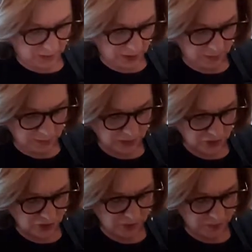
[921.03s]
And make
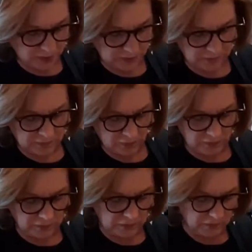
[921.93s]
sure the pieces don't
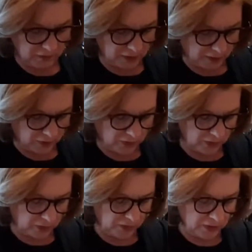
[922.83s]
stick
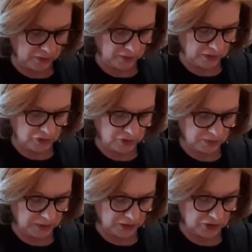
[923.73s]
together so that you can
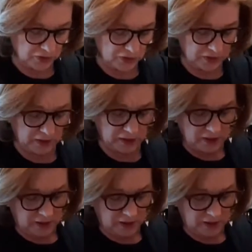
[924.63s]
make sure that the